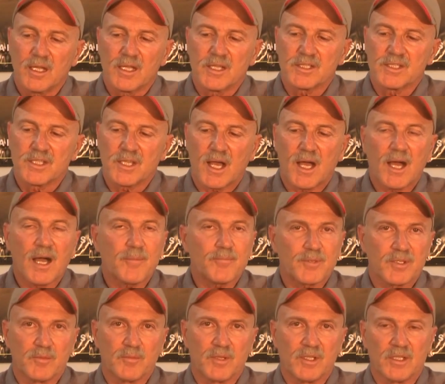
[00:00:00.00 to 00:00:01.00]
is
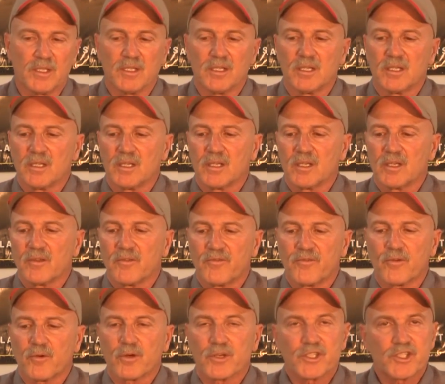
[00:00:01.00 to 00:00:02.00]
optimal
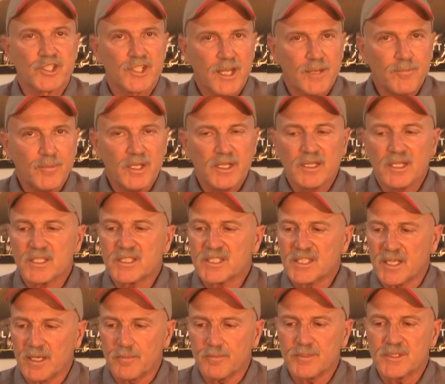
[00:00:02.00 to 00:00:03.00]
for shaping the
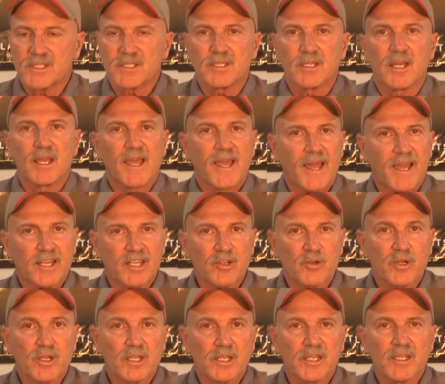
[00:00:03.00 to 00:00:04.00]
tips
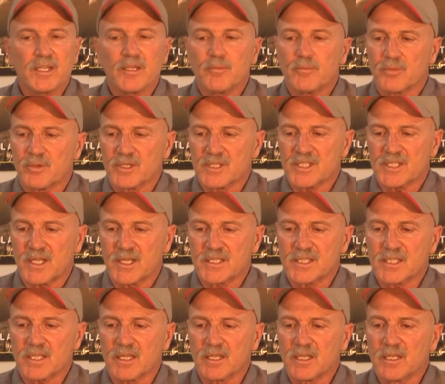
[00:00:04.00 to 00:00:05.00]
accurately,
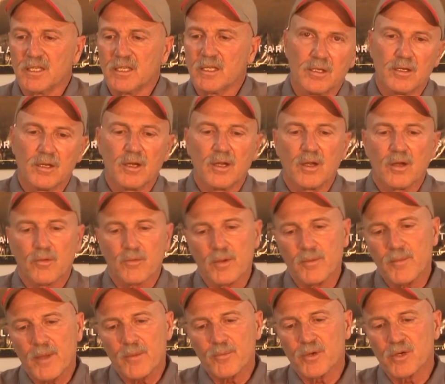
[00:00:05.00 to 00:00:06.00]
precisely.
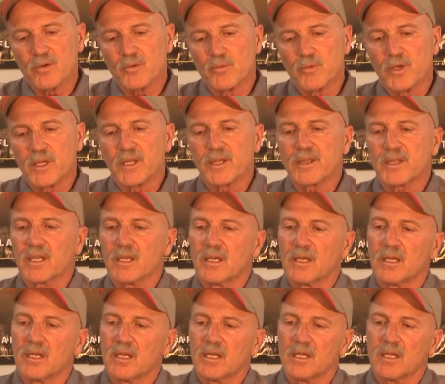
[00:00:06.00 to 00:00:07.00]
Remember, with
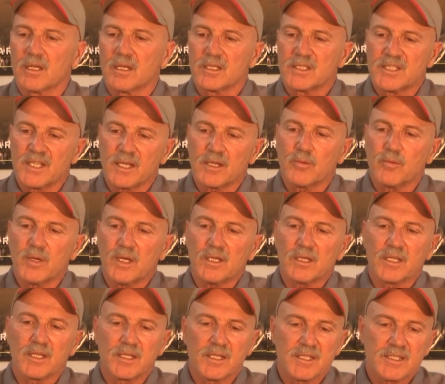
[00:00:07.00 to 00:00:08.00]
TIG
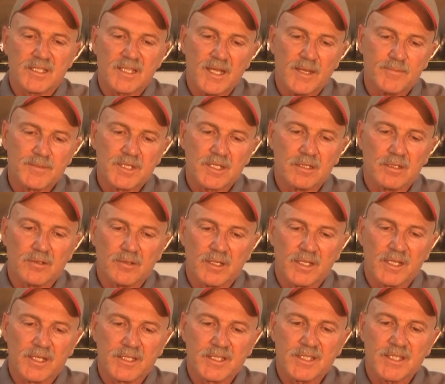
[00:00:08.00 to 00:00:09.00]
welding, it's
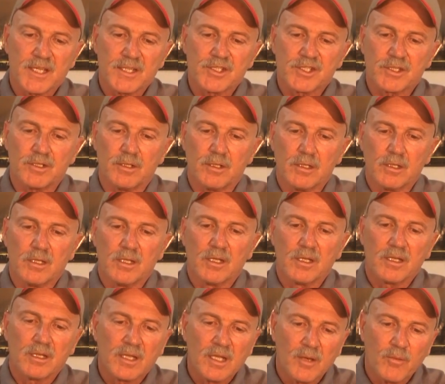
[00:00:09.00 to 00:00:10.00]
absolutely essential
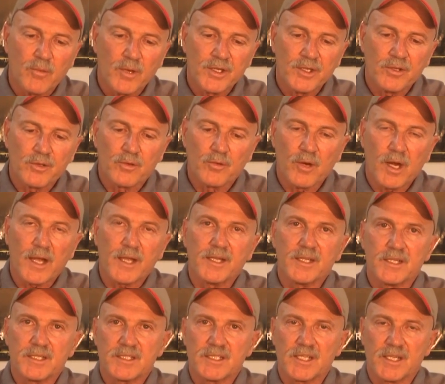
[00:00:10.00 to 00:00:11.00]
that when you
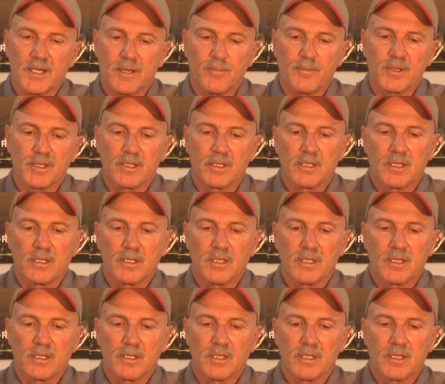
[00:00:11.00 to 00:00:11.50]
grind a tip,